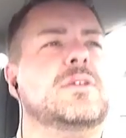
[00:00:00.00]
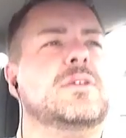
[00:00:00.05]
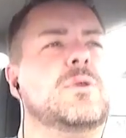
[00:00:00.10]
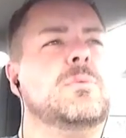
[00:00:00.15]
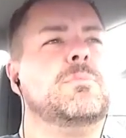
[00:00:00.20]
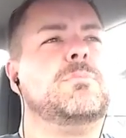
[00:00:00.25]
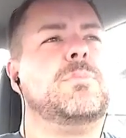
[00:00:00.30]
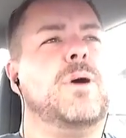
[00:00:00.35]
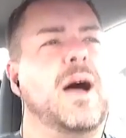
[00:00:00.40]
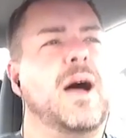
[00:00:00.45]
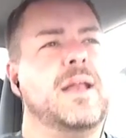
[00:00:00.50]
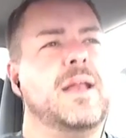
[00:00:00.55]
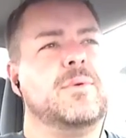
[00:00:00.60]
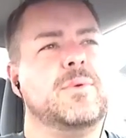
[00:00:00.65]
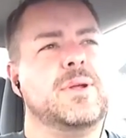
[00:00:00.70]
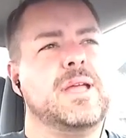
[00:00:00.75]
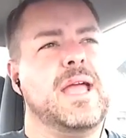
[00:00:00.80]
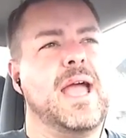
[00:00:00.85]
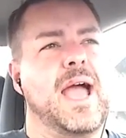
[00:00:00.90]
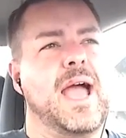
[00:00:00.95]
Your body
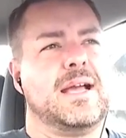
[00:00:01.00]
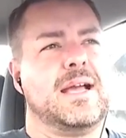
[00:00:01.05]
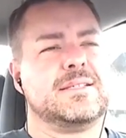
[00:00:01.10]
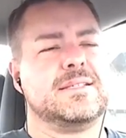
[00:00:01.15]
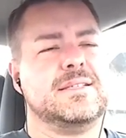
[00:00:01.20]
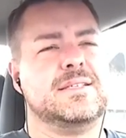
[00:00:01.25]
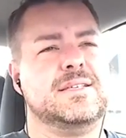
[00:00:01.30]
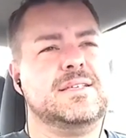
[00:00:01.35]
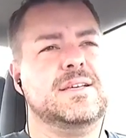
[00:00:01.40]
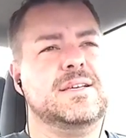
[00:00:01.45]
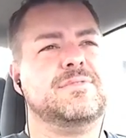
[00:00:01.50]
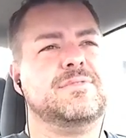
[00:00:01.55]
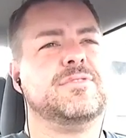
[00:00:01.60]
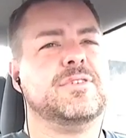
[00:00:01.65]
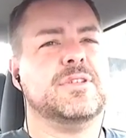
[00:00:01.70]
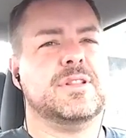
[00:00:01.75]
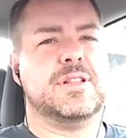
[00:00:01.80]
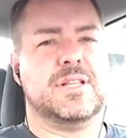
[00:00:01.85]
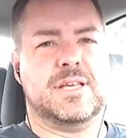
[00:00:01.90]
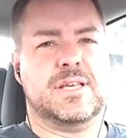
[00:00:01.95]
reacts
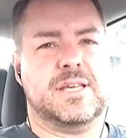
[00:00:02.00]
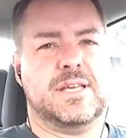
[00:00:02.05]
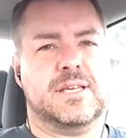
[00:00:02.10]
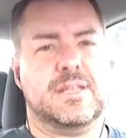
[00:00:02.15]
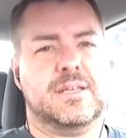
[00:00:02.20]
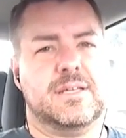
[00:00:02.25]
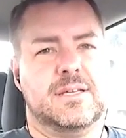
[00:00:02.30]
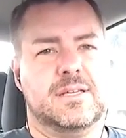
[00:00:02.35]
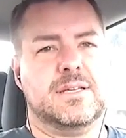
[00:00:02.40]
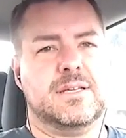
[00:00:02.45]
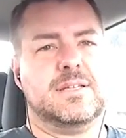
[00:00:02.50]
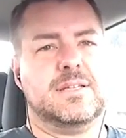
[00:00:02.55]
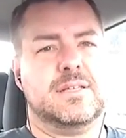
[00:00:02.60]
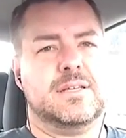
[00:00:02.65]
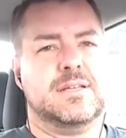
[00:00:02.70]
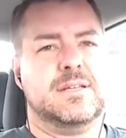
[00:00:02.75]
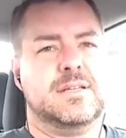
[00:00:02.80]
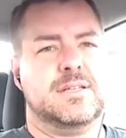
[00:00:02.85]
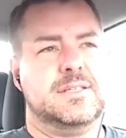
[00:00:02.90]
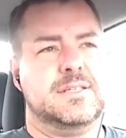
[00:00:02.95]
differently
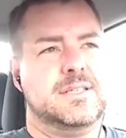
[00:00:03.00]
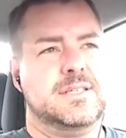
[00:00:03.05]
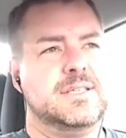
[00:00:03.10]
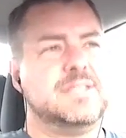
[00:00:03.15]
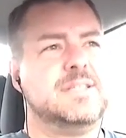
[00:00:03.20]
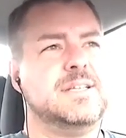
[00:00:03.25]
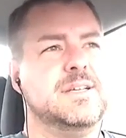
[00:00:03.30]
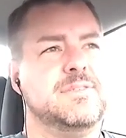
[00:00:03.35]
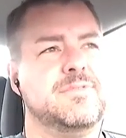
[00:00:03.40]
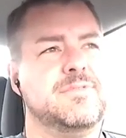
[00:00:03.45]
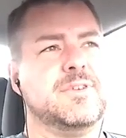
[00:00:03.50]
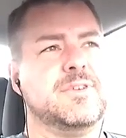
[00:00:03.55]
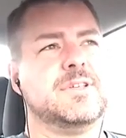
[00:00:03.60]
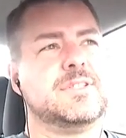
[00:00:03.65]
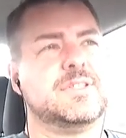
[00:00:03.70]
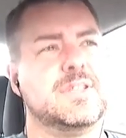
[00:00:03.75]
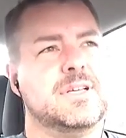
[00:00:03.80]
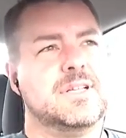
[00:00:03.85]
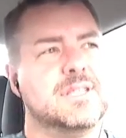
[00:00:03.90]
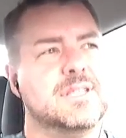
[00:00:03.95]
to
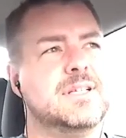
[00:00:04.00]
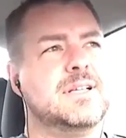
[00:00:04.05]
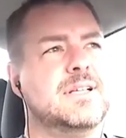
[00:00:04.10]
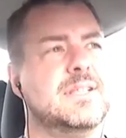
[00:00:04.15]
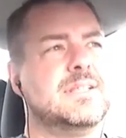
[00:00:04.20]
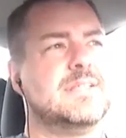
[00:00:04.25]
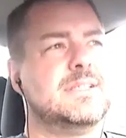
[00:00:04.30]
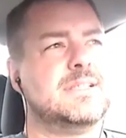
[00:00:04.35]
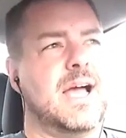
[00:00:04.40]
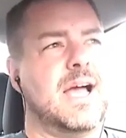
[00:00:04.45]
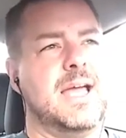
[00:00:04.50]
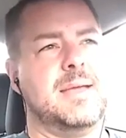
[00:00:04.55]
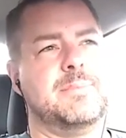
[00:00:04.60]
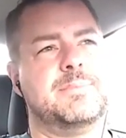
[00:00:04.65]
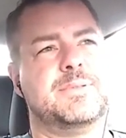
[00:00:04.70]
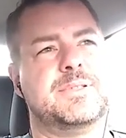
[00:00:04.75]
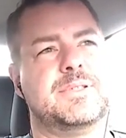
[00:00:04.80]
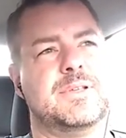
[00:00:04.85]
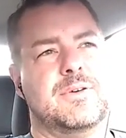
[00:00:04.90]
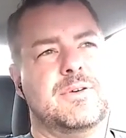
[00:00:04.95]
different
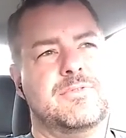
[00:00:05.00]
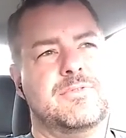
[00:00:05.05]
types